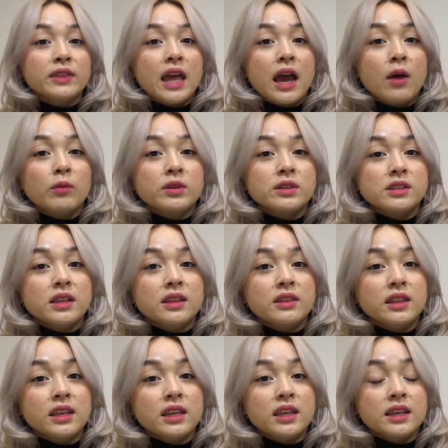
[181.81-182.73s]
that was in
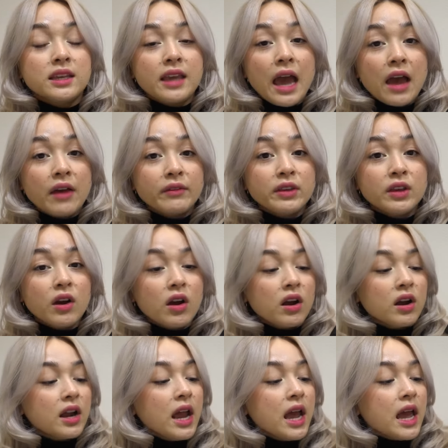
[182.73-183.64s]
the
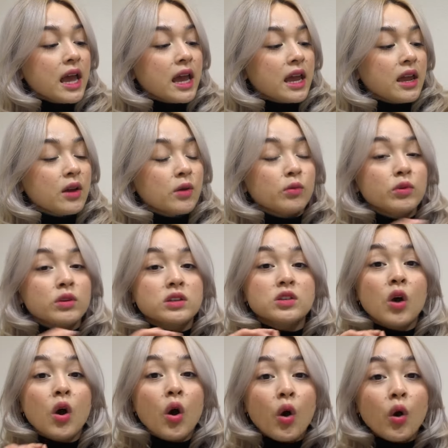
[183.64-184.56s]
Caviar, it
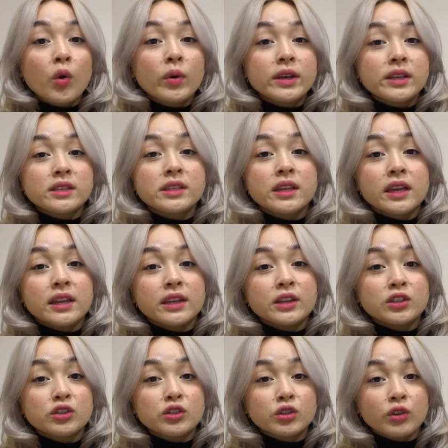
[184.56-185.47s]
was always
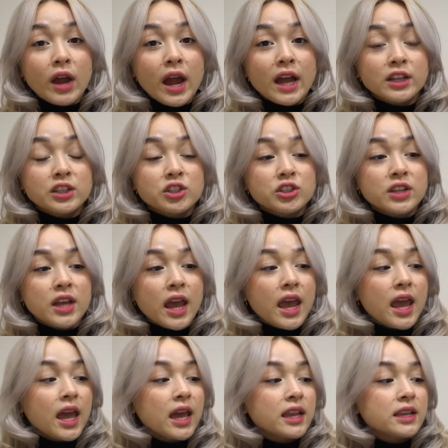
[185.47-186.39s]
getting scratched
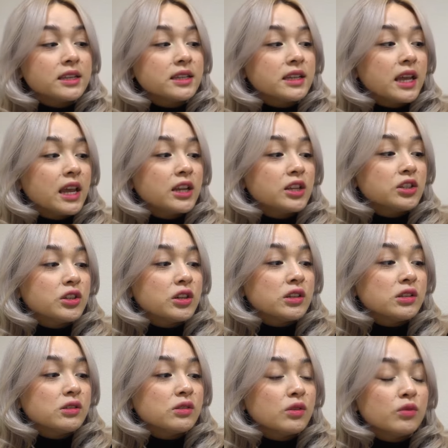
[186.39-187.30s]
and it
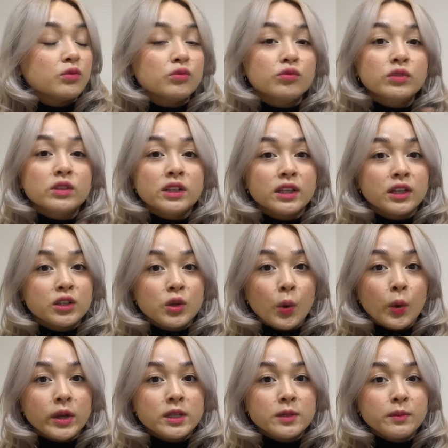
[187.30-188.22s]
just really
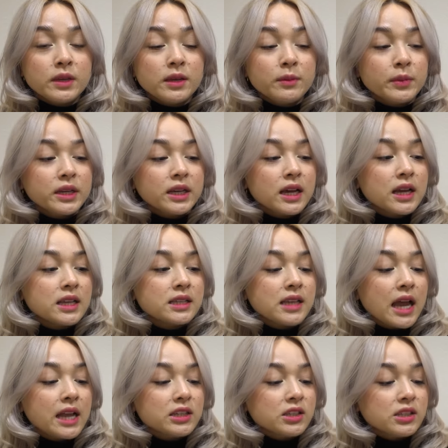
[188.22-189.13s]
annoyed me because
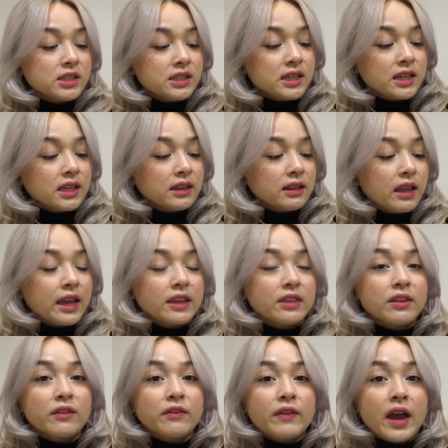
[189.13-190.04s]
I just didn't
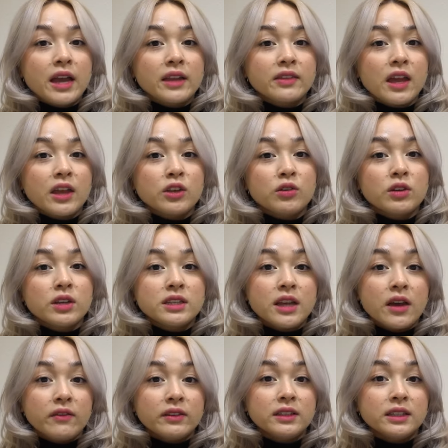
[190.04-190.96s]
like the fact that you could
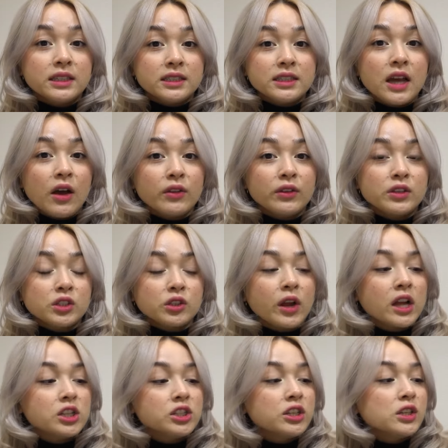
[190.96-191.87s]
definitely tell the
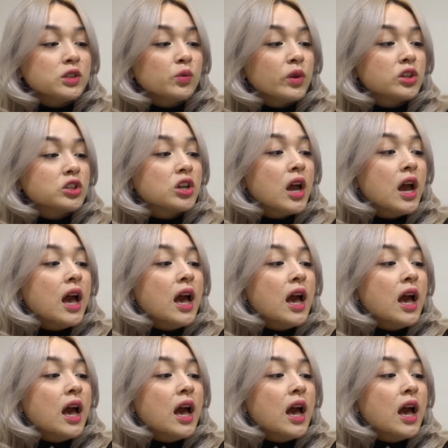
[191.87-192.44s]
scratches, which